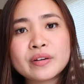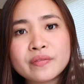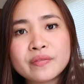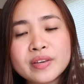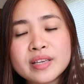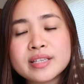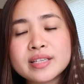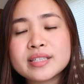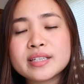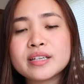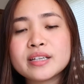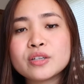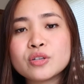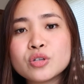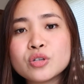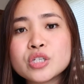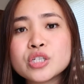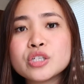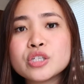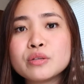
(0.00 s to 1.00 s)
visa,
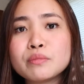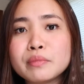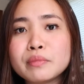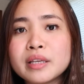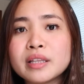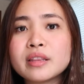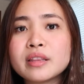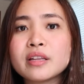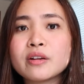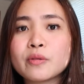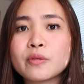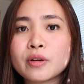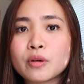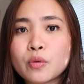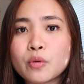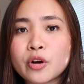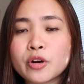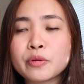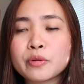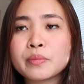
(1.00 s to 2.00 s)
you should meet the
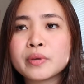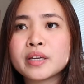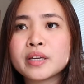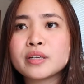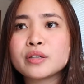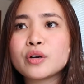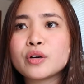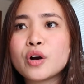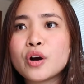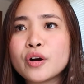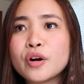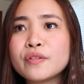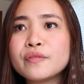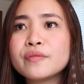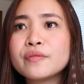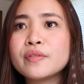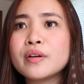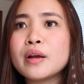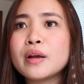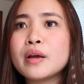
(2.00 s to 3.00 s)
requirement
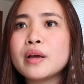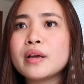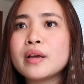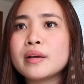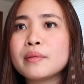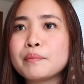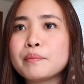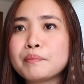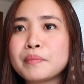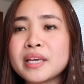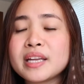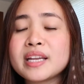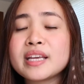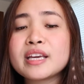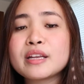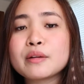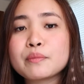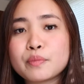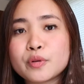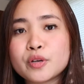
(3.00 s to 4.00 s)
of meeting
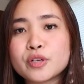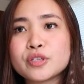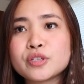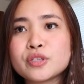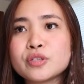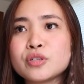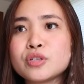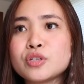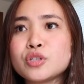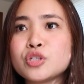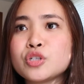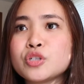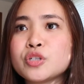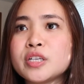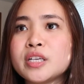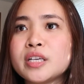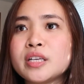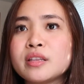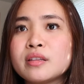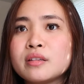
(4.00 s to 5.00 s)
in person
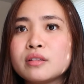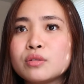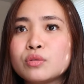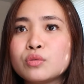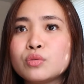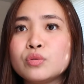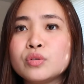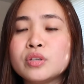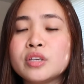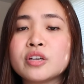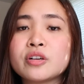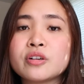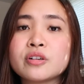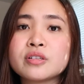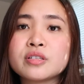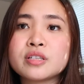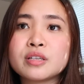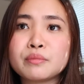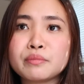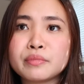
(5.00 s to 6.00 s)
during the 2
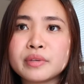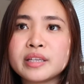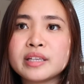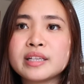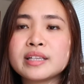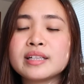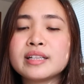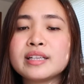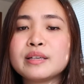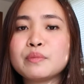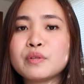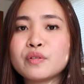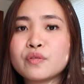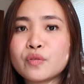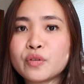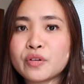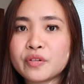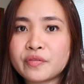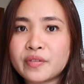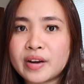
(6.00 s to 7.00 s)
years immediately
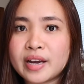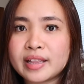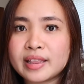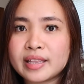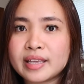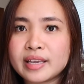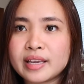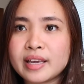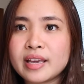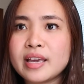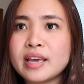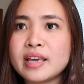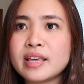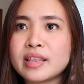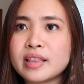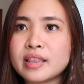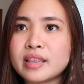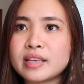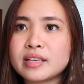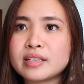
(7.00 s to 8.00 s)
before filing
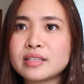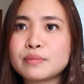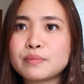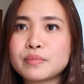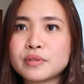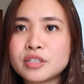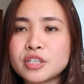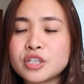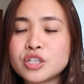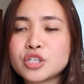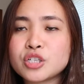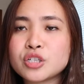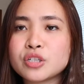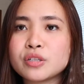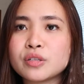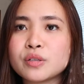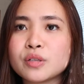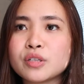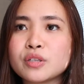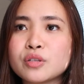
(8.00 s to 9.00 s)
this
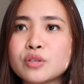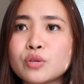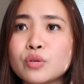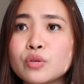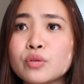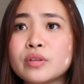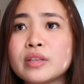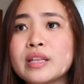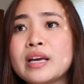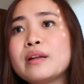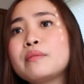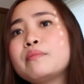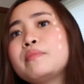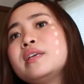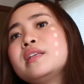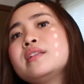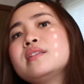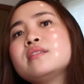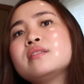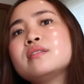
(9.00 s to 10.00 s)
petition. So that
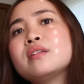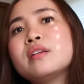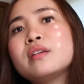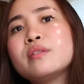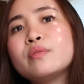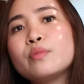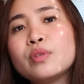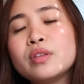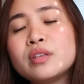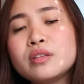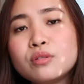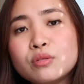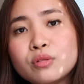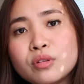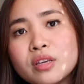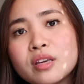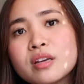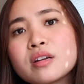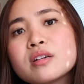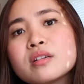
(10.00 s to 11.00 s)
means within 2
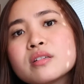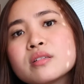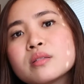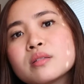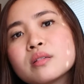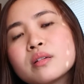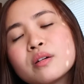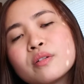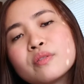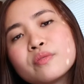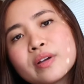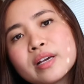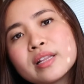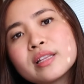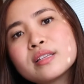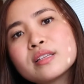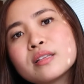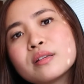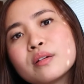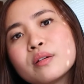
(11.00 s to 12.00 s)
years of
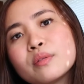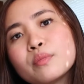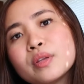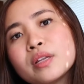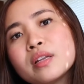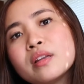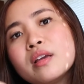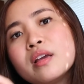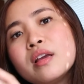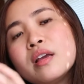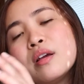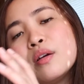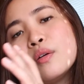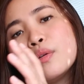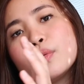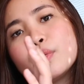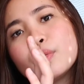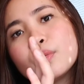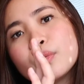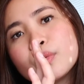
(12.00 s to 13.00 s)
filing
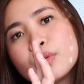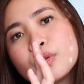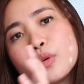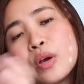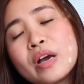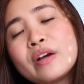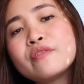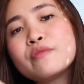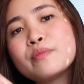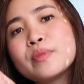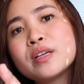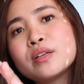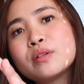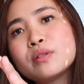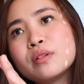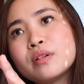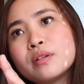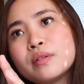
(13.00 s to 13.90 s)
you have met